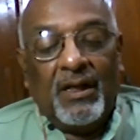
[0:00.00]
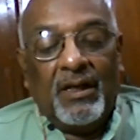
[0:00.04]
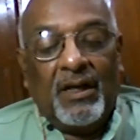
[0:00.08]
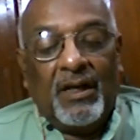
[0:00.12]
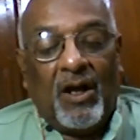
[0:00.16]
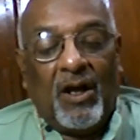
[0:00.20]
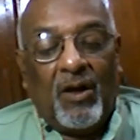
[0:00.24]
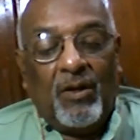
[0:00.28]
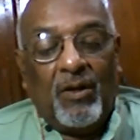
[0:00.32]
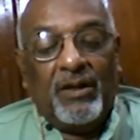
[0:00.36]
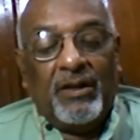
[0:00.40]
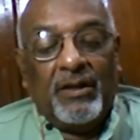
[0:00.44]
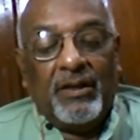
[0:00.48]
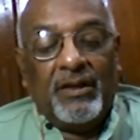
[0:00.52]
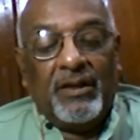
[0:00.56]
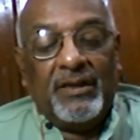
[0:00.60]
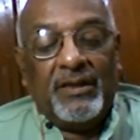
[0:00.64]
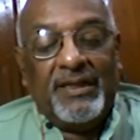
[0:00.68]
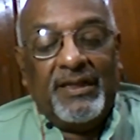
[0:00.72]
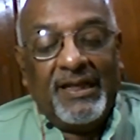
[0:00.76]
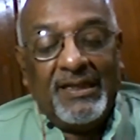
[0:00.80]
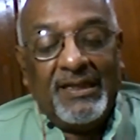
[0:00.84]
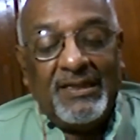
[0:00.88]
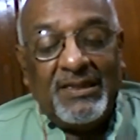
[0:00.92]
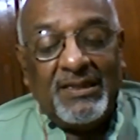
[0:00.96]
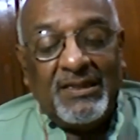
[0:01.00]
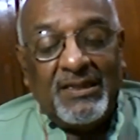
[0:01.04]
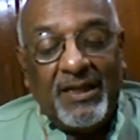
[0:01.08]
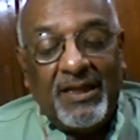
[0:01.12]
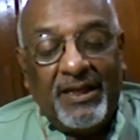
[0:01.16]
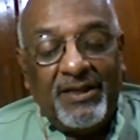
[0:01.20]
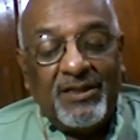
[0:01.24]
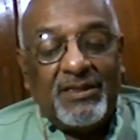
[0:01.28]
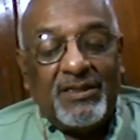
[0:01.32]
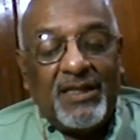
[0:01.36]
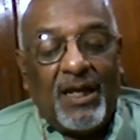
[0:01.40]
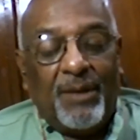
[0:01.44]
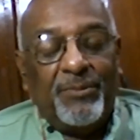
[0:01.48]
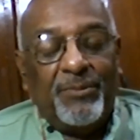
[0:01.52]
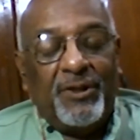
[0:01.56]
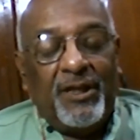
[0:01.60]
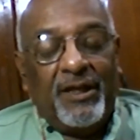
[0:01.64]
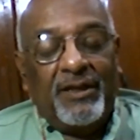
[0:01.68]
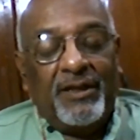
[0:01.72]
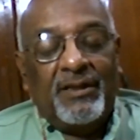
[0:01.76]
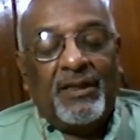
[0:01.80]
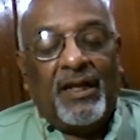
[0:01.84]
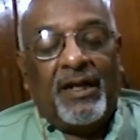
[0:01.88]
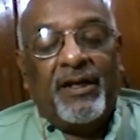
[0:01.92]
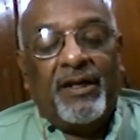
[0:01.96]
Now, this is
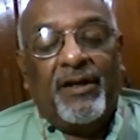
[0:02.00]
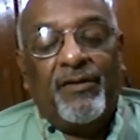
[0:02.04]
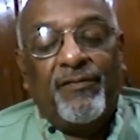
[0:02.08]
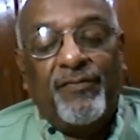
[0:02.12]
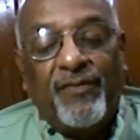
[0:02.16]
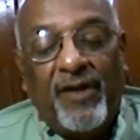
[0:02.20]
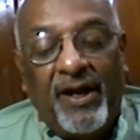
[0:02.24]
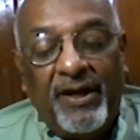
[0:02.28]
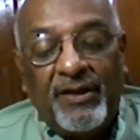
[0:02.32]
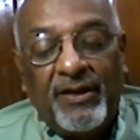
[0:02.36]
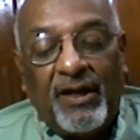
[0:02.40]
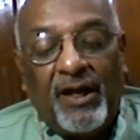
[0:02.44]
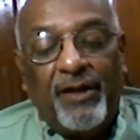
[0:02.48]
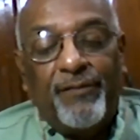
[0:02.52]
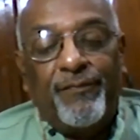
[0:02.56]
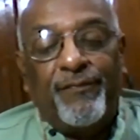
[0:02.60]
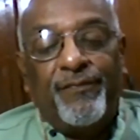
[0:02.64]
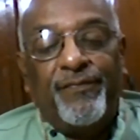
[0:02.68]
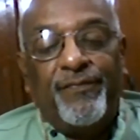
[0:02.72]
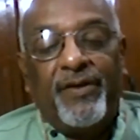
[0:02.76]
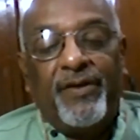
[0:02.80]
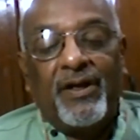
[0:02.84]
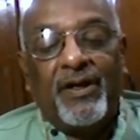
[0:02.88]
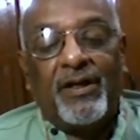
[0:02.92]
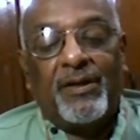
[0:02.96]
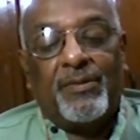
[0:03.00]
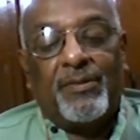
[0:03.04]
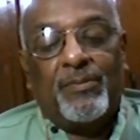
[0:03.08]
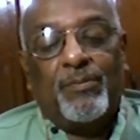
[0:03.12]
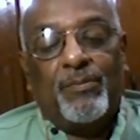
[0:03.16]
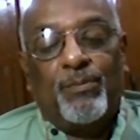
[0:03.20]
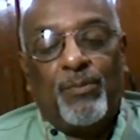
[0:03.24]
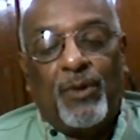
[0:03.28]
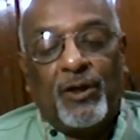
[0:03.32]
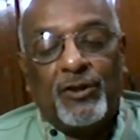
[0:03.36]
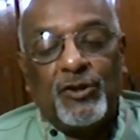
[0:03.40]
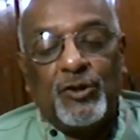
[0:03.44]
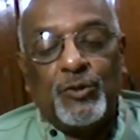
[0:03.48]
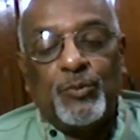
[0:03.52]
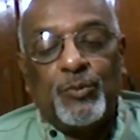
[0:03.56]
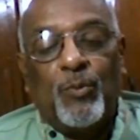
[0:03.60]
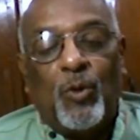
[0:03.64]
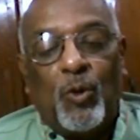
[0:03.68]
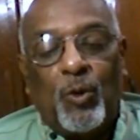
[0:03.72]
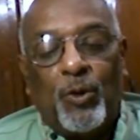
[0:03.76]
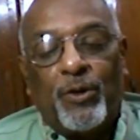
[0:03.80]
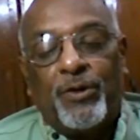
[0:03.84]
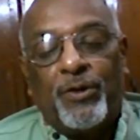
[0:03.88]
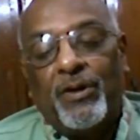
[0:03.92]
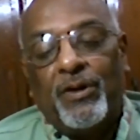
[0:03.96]
something that, in fact, I fear much
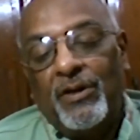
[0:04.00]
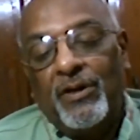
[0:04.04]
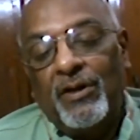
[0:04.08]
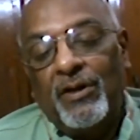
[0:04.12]
more